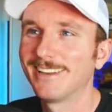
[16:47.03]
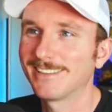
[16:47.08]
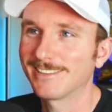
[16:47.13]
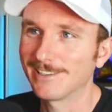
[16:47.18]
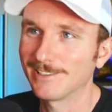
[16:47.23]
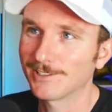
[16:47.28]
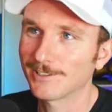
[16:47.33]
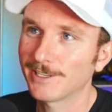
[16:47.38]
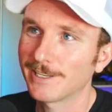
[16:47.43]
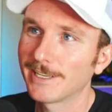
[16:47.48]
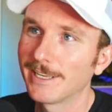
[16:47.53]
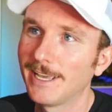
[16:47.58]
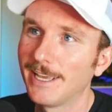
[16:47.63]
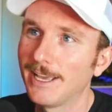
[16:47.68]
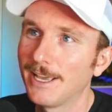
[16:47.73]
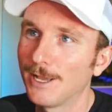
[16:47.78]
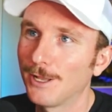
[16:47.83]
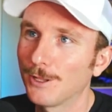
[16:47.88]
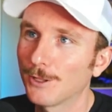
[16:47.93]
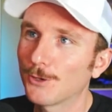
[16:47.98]
essentially.
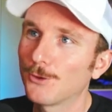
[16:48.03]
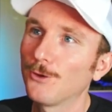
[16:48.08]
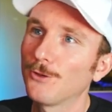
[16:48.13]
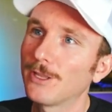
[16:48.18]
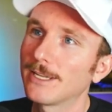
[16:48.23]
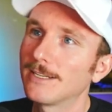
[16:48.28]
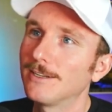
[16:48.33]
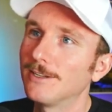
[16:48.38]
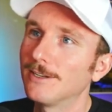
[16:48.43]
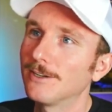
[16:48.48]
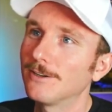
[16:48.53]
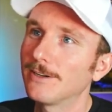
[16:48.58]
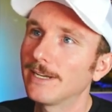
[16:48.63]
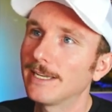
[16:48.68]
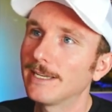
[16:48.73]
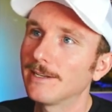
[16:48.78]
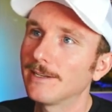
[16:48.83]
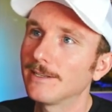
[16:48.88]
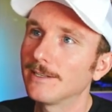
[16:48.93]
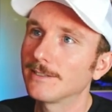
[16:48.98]
Cool thing to do
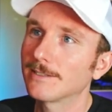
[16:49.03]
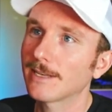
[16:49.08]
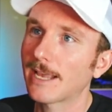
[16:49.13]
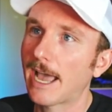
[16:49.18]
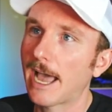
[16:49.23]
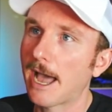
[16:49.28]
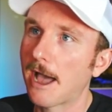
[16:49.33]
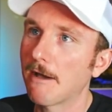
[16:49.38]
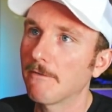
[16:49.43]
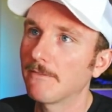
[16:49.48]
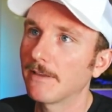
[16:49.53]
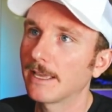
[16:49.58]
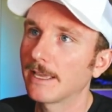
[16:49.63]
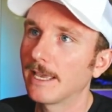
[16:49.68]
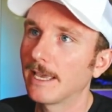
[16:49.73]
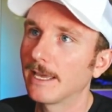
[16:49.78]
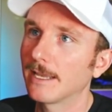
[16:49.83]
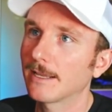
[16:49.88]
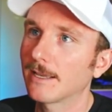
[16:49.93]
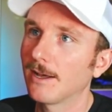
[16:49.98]
is
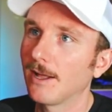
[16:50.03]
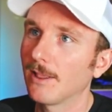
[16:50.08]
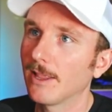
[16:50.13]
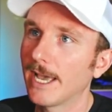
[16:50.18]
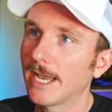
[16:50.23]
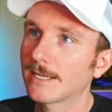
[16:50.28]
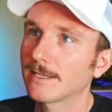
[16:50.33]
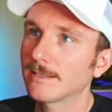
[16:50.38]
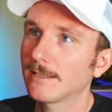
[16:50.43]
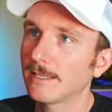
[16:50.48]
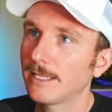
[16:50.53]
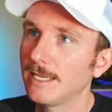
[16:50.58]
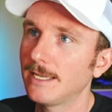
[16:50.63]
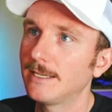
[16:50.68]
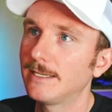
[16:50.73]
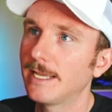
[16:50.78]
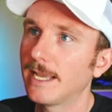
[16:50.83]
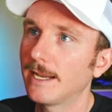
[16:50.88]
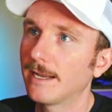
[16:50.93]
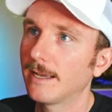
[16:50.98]
having it collect
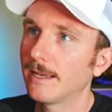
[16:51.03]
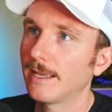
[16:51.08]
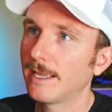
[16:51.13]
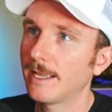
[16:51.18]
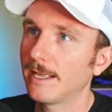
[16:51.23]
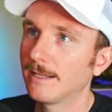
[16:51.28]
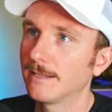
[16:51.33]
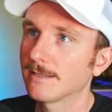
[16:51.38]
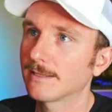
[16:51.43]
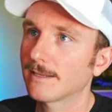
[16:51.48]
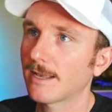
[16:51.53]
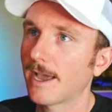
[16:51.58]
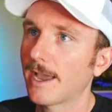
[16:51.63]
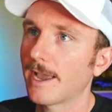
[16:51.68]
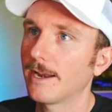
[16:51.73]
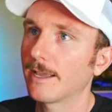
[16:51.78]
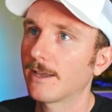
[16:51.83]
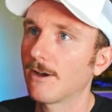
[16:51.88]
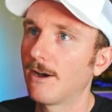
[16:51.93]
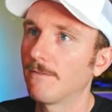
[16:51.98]
lead data
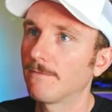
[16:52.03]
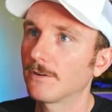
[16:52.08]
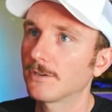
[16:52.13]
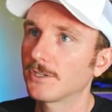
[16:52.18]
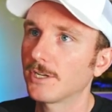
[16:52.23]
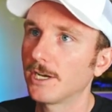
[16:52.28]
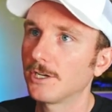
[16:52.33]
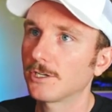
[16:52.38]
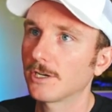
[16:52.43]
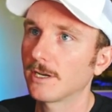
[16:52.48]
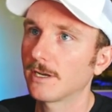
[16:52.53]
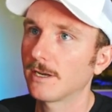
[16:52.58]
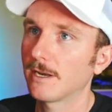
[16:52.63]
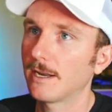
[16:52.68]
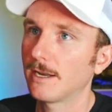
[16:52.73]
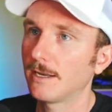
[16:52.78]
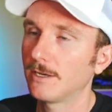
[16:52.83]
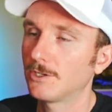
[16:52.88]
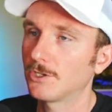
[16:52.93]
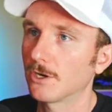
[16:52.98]
inside a
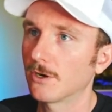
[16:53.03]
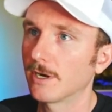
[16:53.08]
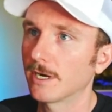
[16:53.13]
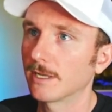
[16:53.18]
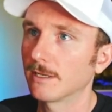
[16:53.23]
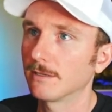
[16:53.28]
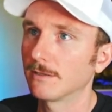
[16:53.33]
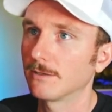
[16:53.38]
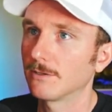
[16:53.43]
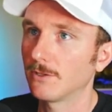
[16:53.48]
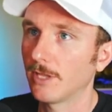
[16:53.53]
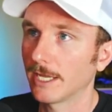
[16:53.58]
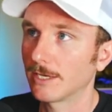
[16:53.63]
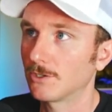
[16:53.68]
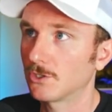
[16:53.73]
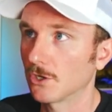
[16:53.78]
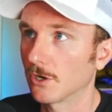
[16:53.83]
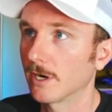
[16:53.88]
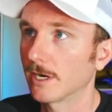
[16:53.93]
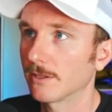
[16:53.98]
conversation during
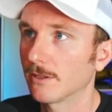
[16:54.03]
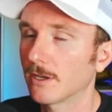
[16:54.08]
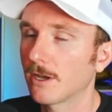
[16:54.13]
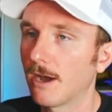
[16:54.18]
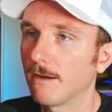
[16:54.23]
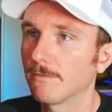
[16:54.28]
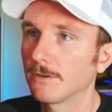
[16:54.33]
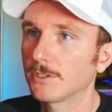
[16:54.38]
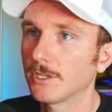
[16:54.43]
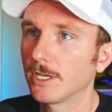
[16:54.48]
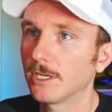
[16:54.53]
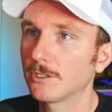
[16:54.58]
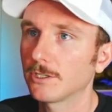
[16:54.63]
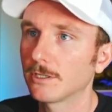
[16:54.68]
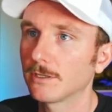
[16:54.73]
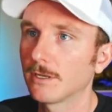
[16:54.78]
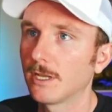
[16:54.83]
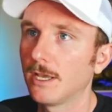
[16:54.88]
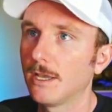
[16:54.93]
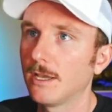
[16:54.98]
the
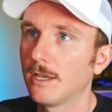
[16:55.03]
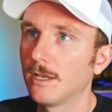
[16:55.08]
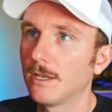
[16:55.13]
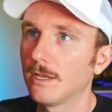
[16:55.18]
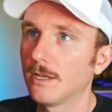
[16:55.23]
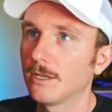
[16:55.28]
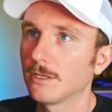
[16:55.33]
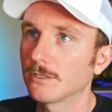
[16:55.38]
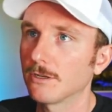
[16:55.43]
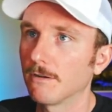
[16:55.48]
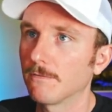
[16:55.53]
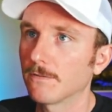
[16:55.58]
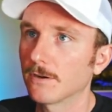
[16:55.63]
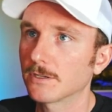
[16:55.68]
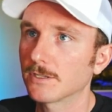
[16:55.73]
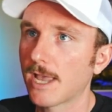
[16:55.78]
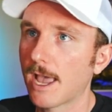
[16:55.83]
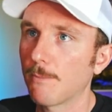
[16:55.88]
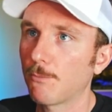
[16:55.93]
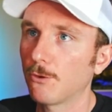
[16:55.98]
conversation. So for
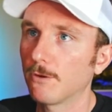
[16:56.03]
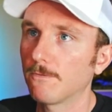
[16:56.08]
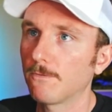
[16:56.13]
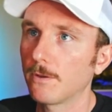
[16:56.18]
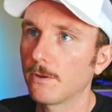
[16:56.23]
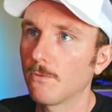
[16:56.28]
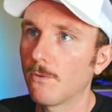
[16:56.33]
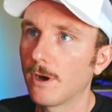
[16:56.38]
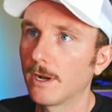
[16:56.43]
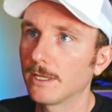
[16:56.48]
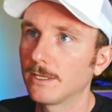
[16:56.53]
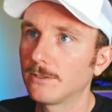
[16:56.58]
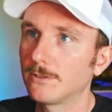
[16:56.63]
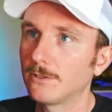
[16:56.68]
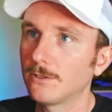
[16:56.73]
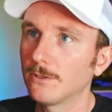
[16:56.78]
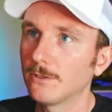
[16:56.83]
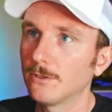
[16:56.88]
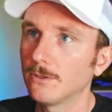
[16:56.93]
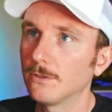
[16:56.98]
example, if we wanted
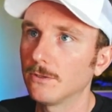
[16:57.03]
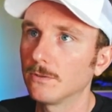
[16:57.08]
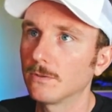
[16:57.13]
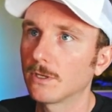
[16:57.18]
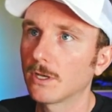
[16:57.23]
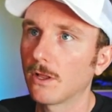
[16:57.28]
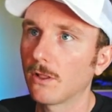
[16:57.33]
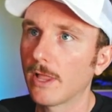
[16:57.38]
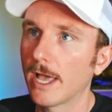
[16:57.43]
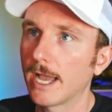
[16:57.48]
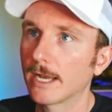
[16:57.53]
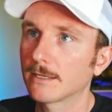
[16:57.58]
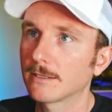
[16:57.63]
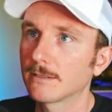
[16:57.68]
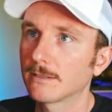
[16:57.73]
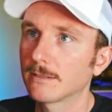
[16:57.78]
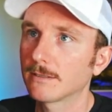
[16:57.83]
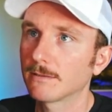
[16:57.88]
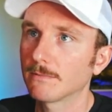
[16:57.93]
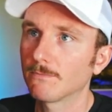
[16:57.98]
to
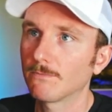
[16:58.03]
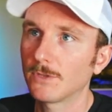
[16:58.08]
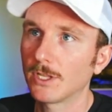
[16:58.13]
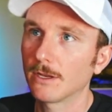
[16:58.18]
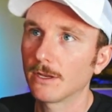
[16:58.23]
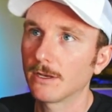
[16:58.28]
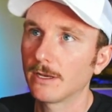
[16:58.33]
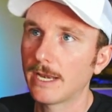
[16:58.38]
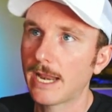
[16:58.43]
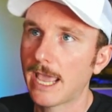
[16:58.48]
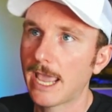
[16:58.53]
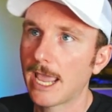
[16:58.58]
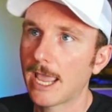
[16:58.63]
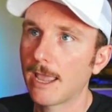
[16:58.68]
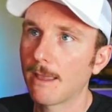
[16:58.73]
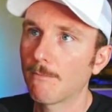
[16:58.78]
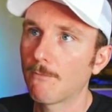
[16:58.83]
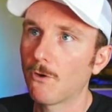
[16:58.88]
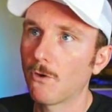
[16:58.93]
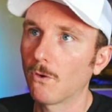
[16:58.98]
collect
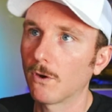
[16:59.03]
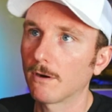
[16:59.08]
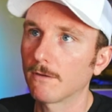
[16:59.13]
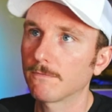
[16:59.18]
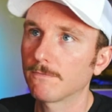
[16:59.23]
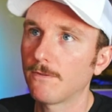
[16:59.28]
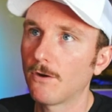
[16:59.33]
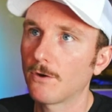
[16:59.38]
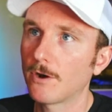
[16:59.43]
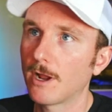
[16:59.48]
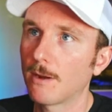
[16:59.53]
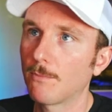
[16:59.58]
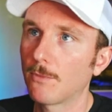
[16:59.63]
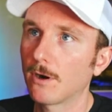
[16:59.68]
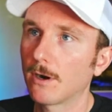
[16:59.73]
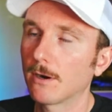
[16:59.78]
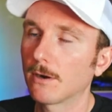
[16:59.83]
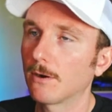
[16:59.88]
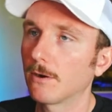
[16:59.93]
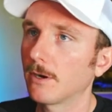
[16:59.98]
name or phone
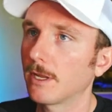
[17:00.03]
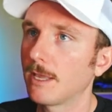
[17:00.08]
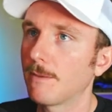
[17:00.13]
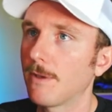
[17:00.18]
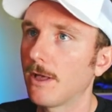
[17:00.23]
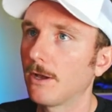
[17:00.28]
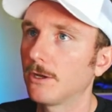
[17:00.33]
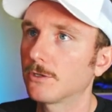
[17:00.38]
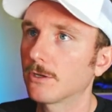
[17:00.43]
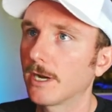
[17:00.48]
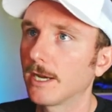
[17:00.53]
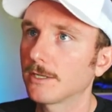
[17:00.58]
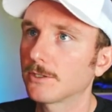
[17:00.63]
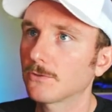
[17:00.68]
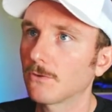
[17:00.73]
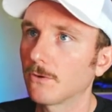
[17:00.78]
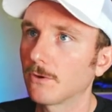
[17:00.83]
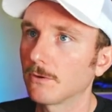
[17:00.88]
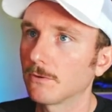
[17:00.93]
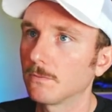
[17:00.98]
number or email
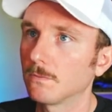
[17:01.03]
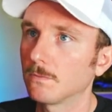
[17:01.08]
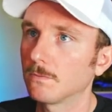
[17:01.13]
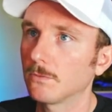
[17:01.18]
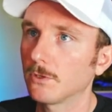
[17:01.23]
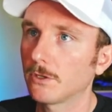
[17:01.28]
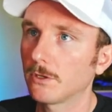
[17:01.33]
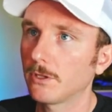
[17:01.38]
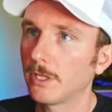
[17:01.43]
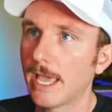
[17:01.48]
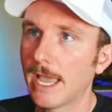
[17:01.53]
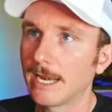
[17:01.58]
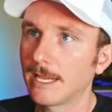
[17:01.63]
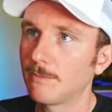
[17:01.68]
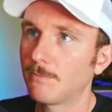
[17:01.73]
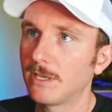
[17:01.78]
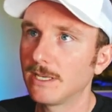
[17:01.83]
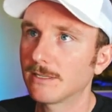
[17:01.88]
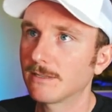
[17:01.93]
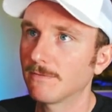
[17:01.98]
address or literally
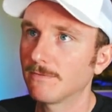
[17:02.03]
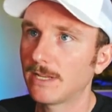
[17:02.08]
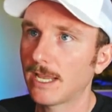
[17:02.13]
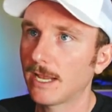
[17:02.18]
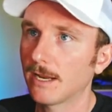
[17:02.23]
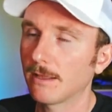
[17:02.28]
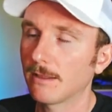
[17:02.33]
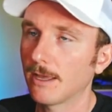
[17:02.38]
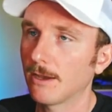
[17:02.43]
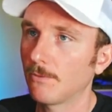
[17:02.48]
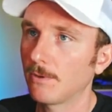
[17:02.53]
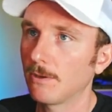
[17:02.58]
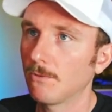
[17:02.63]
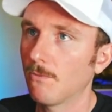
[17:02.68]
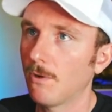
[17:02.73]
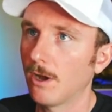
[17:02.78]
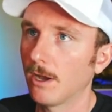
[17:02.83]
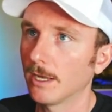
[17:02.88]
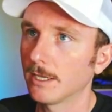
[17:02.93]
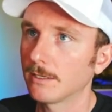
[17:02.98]
any piece of data that we
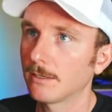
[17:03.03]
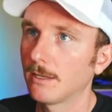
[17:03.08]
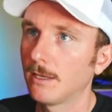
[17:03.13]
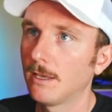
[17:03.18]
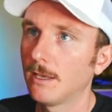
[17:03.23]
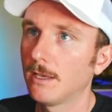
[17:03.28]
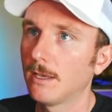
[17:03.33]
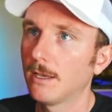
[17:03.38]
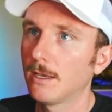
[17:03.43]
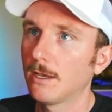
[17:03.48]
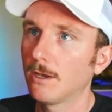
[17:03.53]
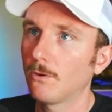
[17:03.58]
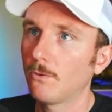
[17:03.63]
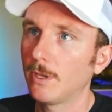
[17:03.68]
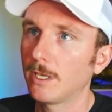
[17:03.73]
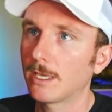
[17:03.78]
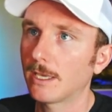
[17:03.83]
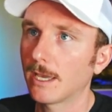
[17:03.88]
want, we